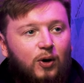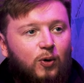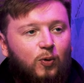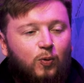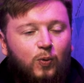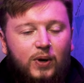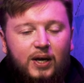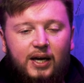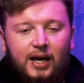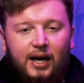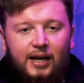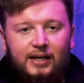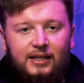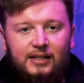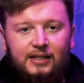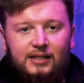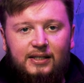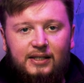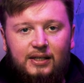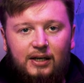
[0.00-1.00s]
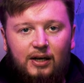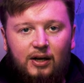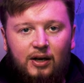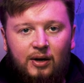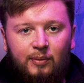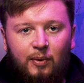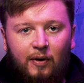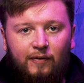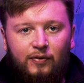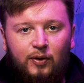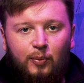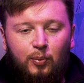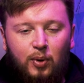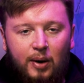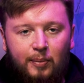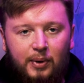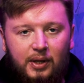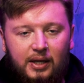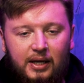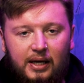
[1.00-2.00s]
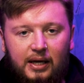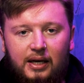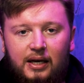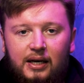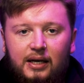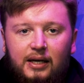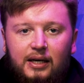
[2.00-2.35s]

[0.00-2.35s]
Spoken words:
weekends of the Premier League.